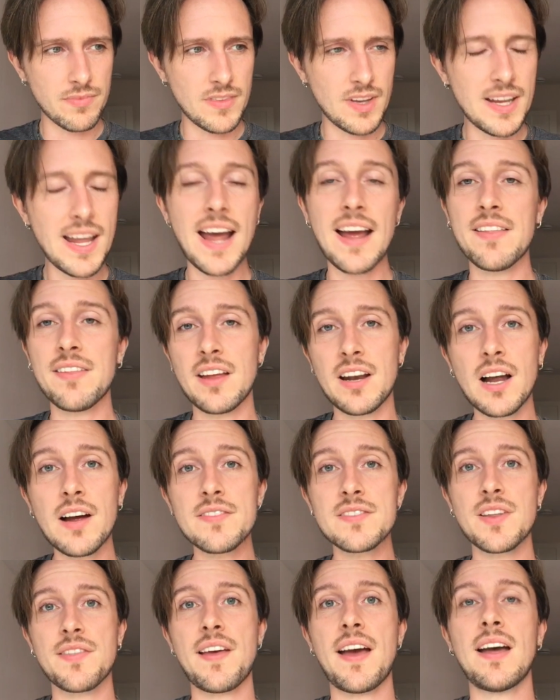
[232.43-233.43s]
Yeah, and then
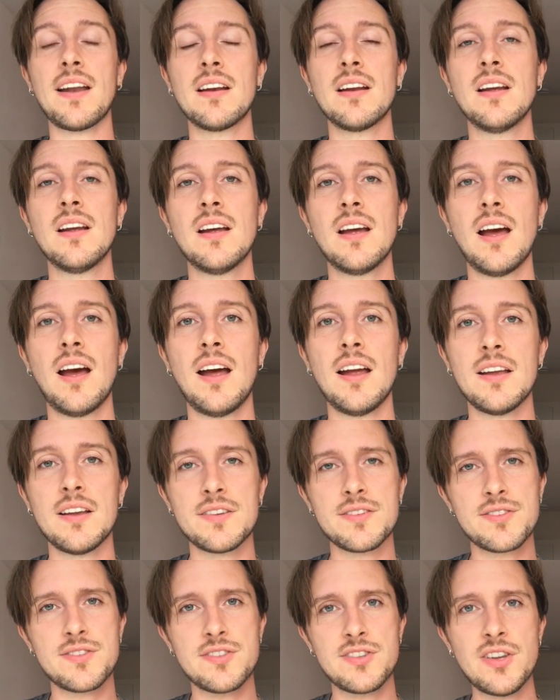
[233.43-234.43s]
after that
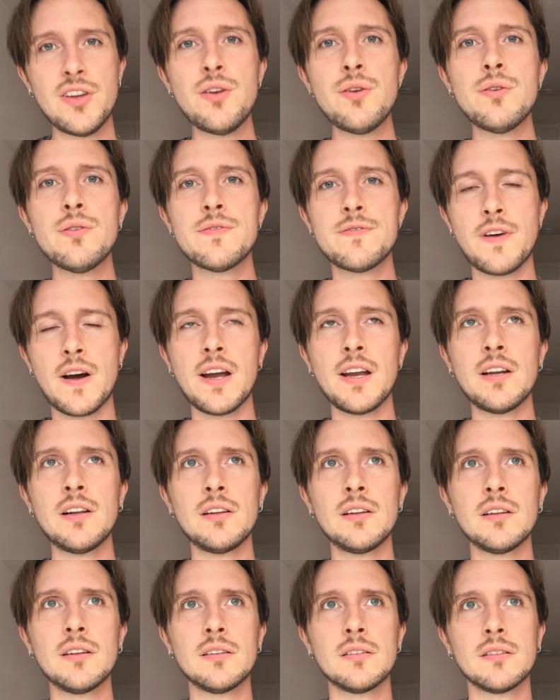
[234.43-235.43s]
is 2
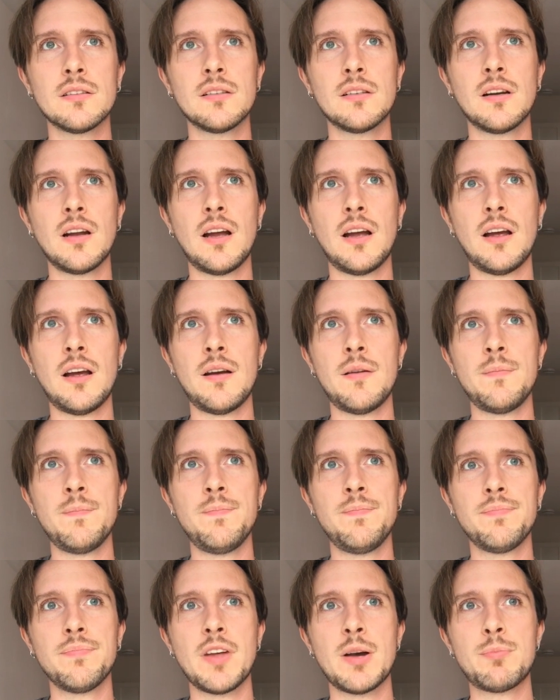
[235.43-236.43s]
final
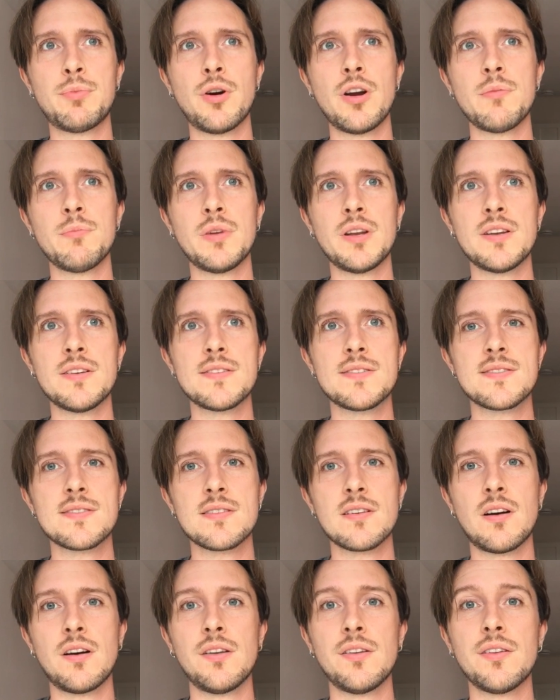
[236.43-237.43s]
appointments
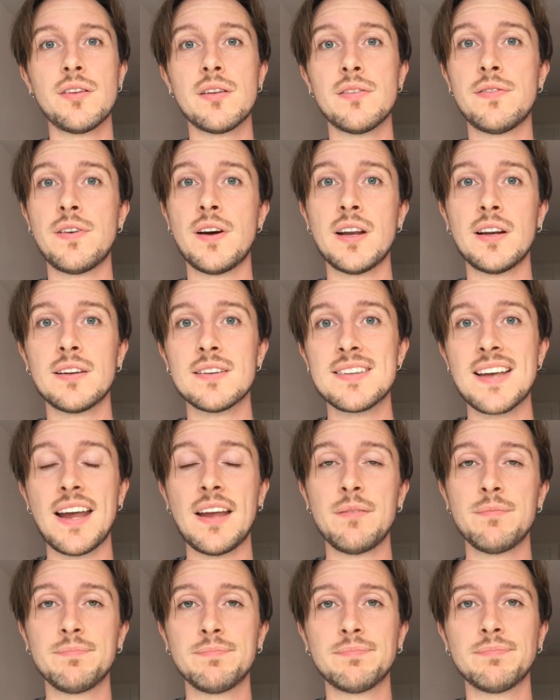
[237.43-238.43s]
on the final
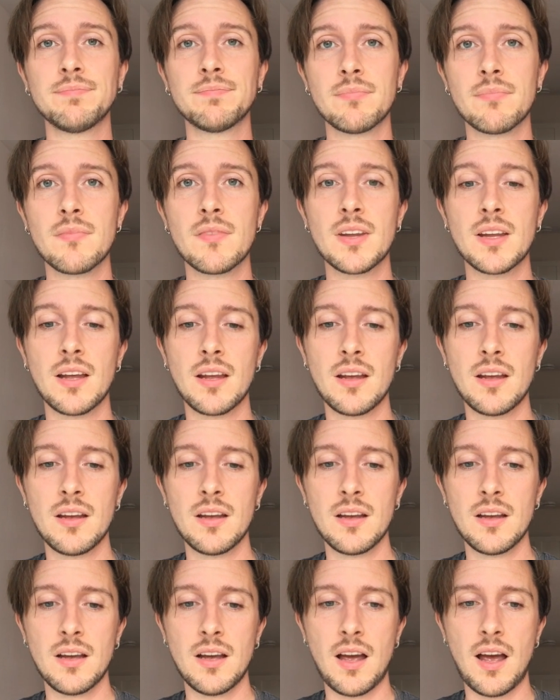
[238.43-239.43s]
day.
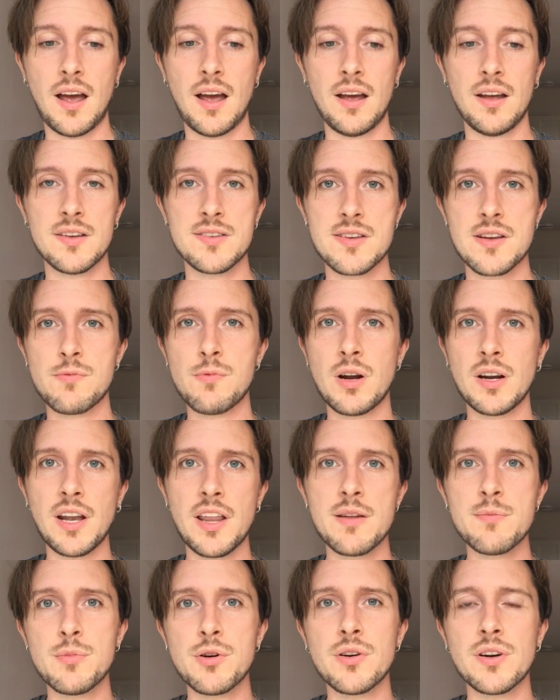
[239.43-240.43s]
So one in
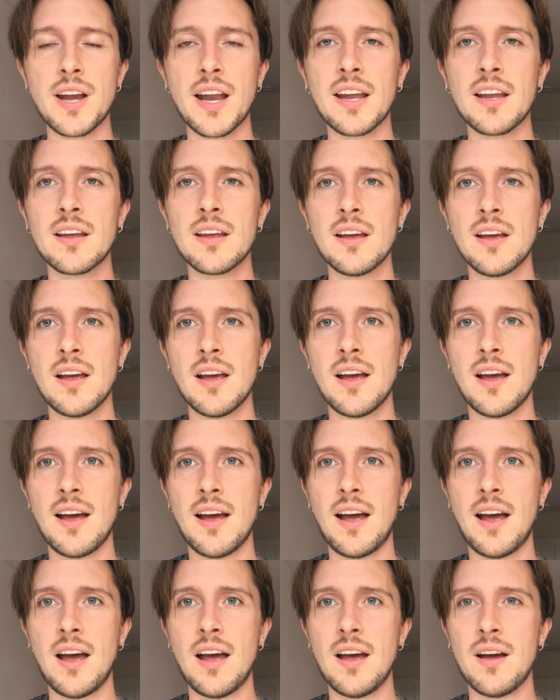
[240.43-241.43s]
the morning,
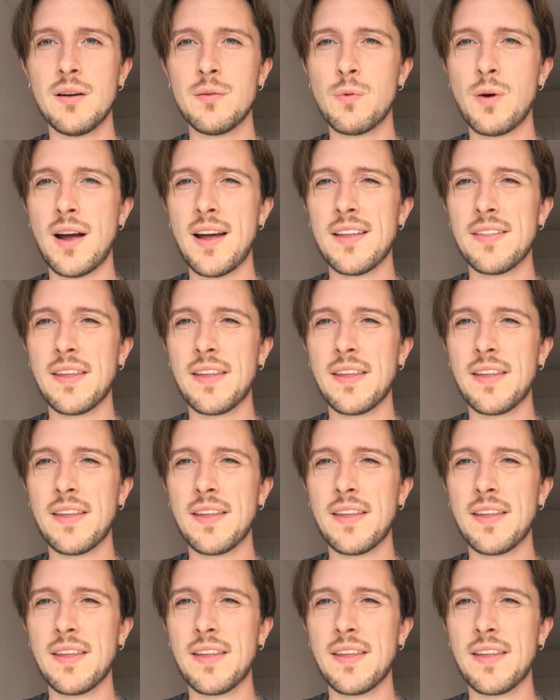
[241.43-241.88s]
where